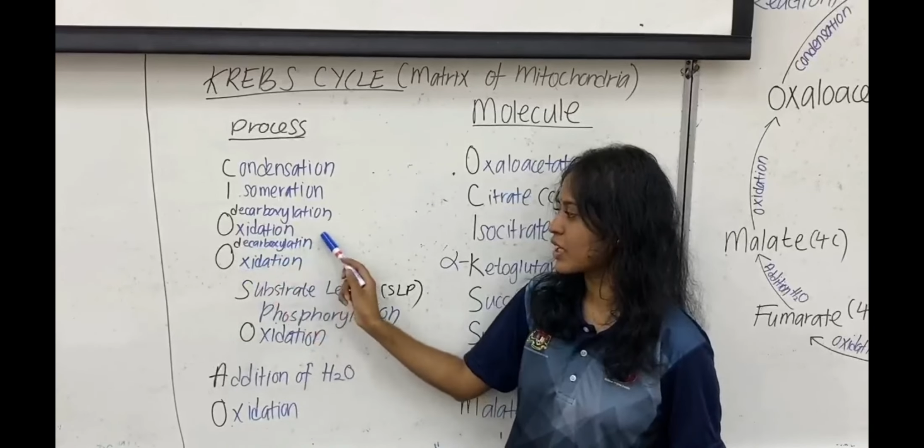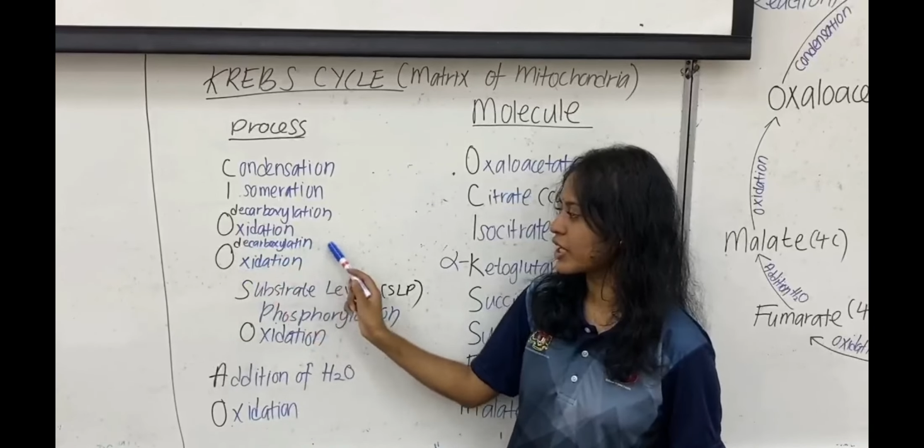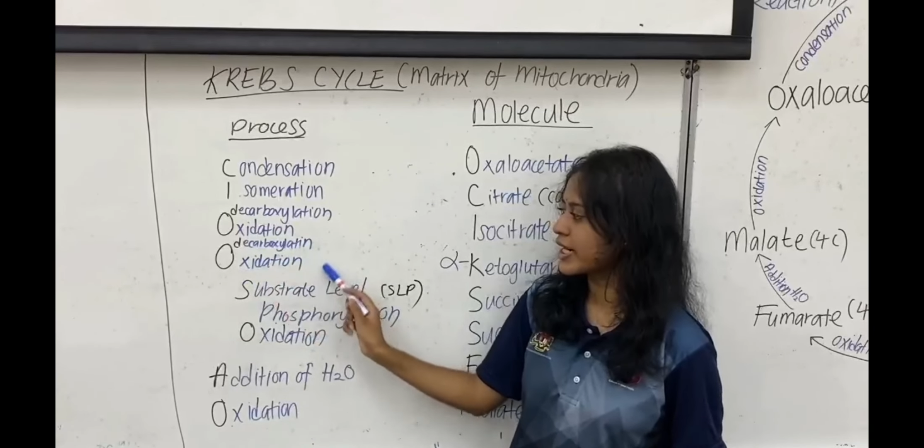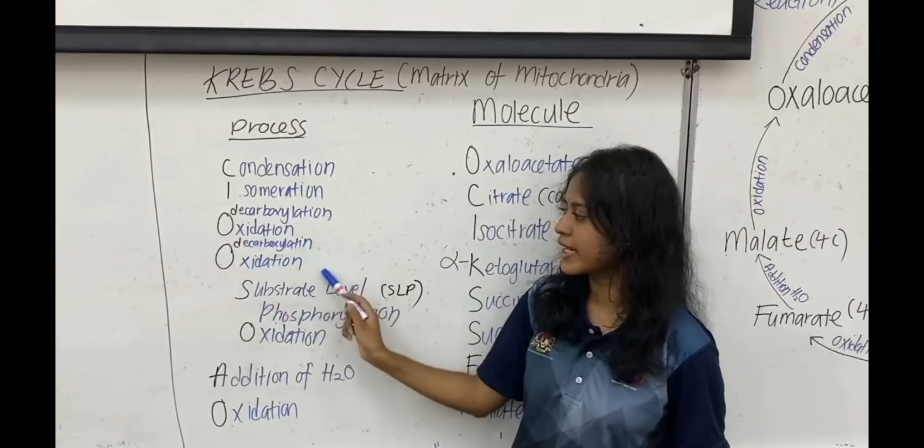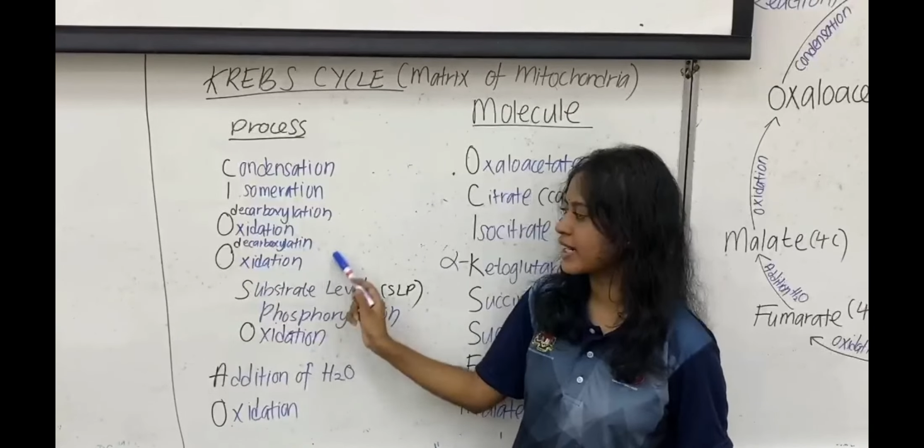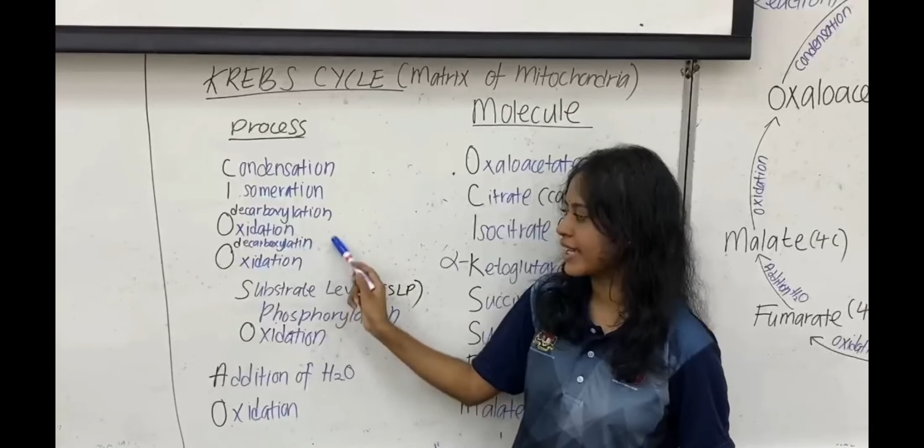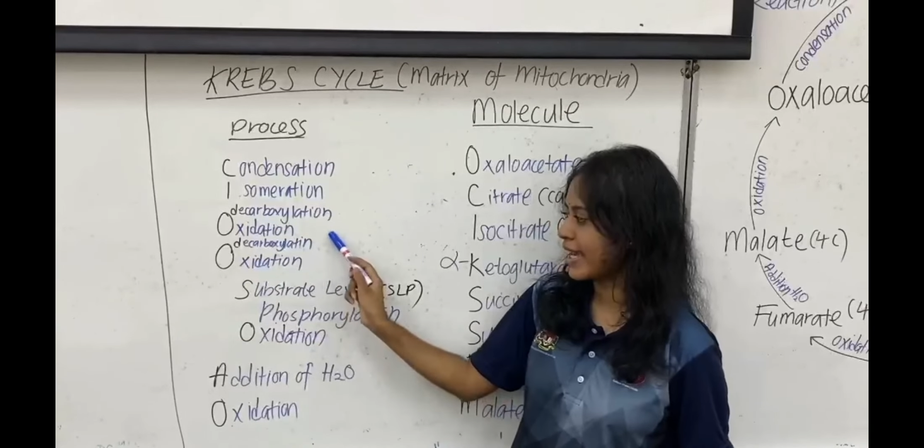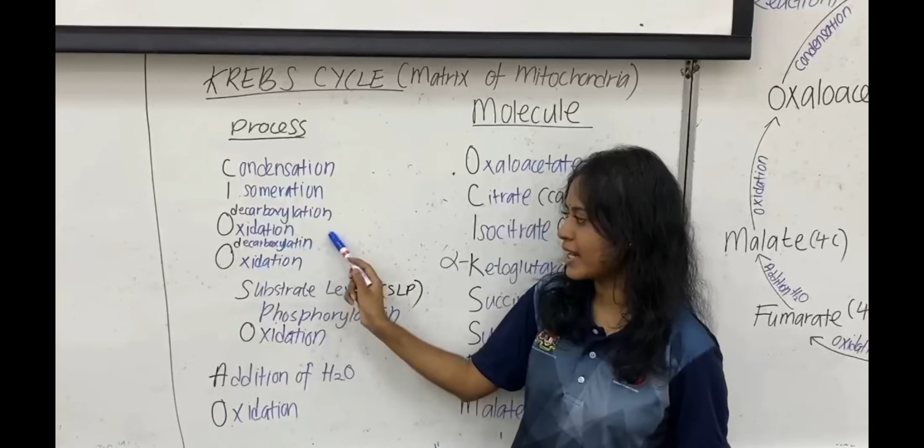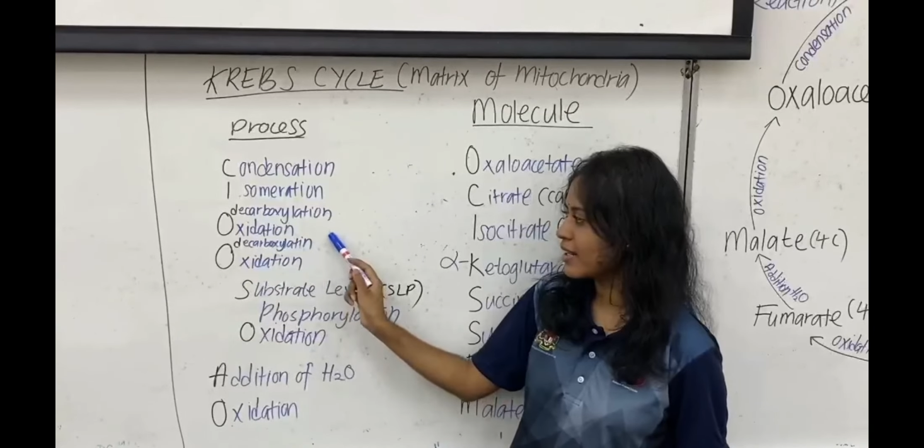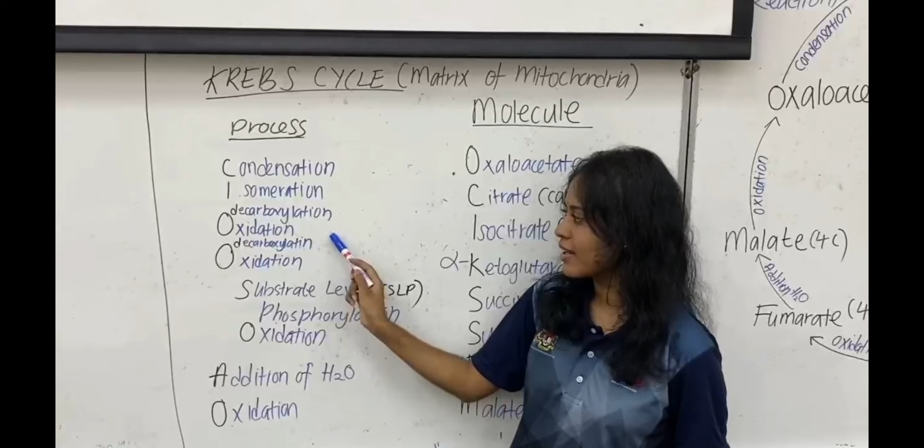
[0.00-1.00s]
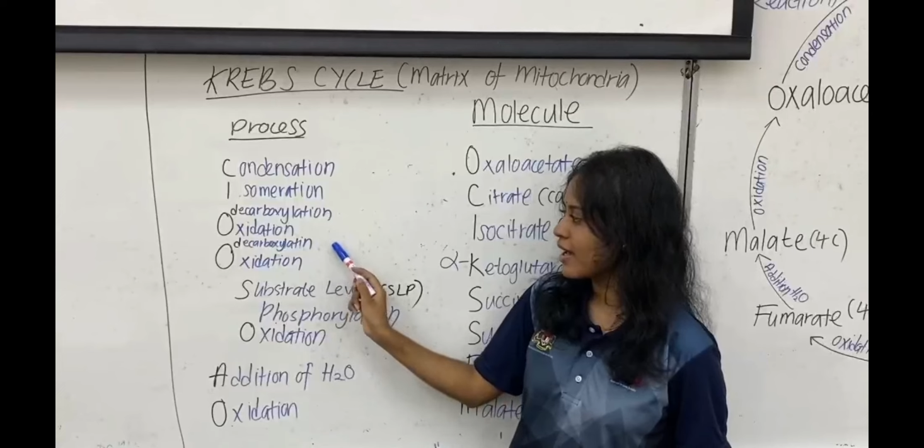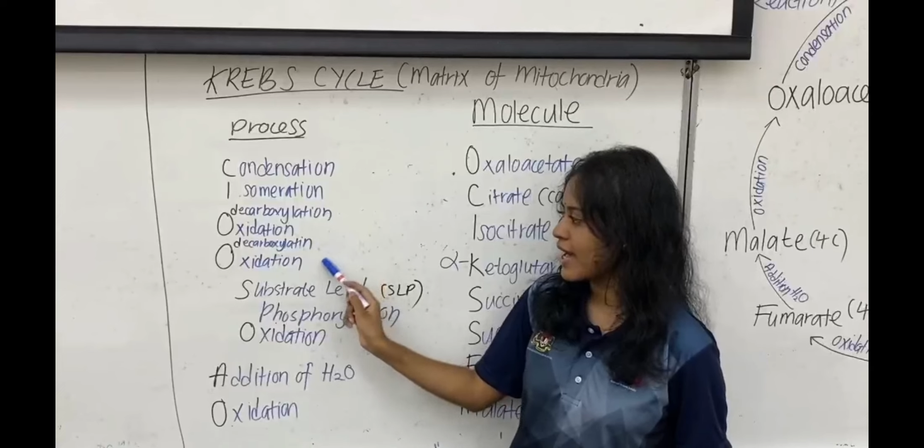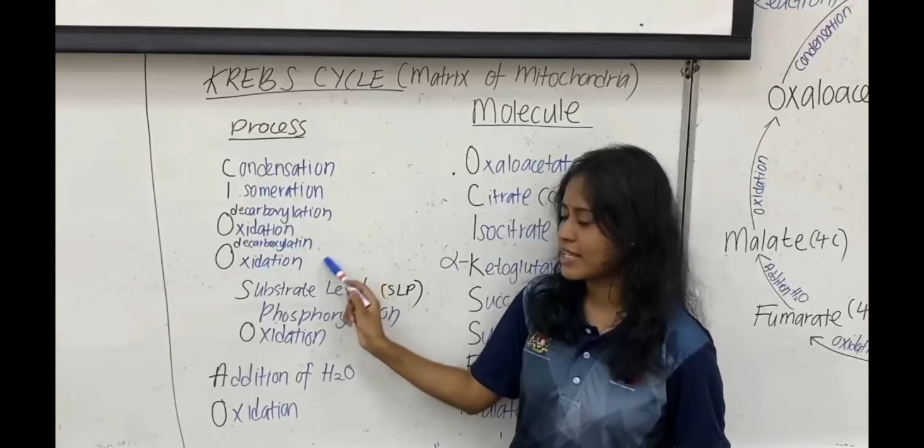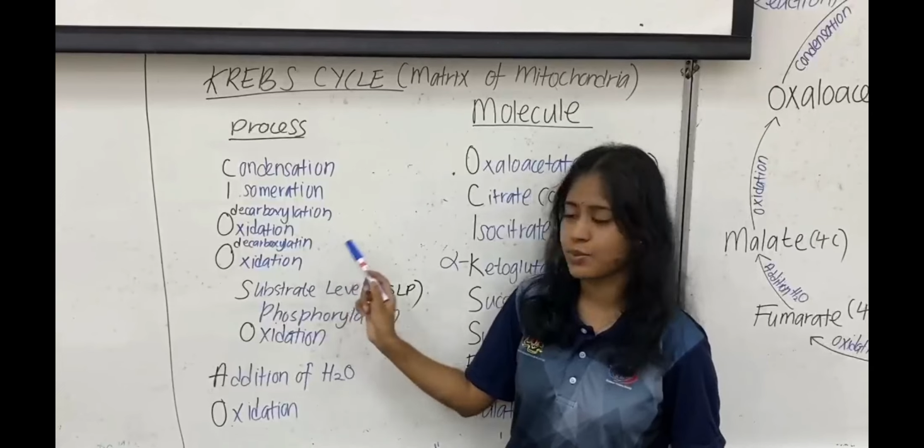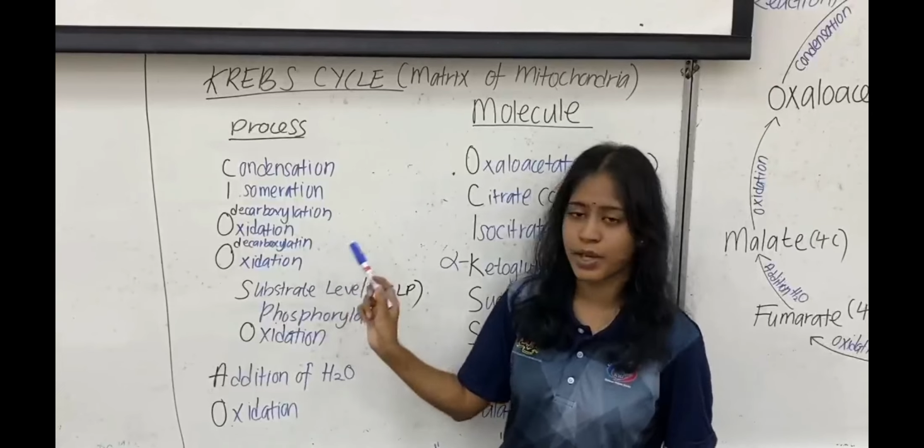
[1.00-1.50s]
occurring again
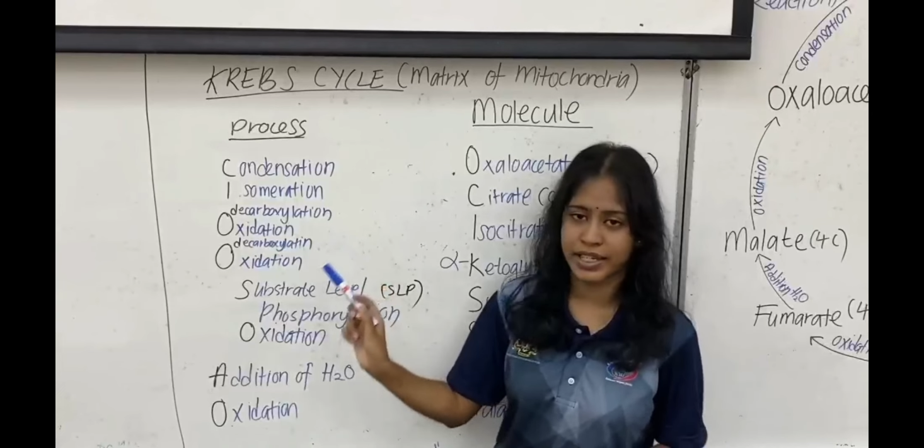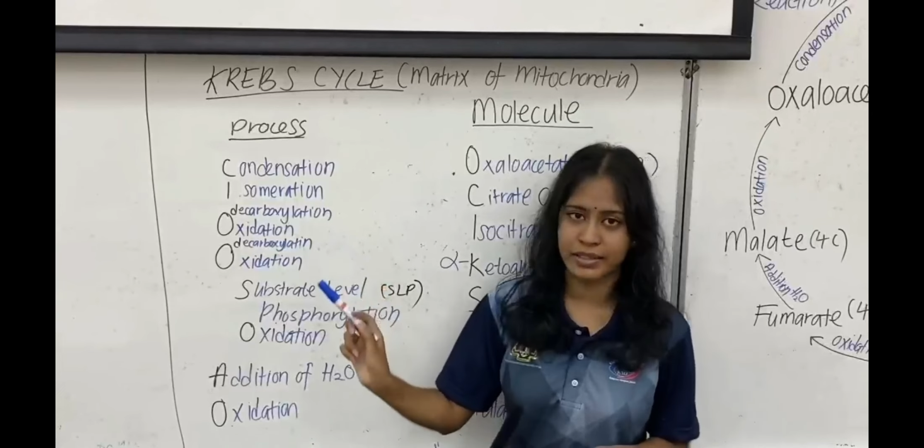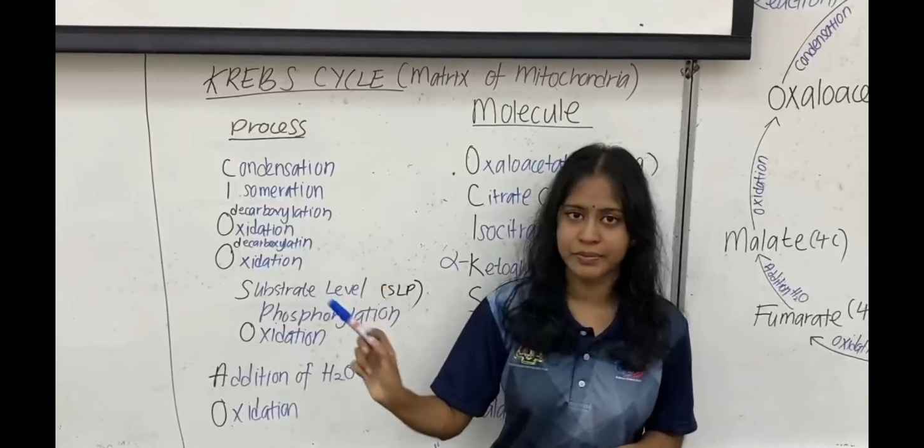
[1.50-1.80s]
as one.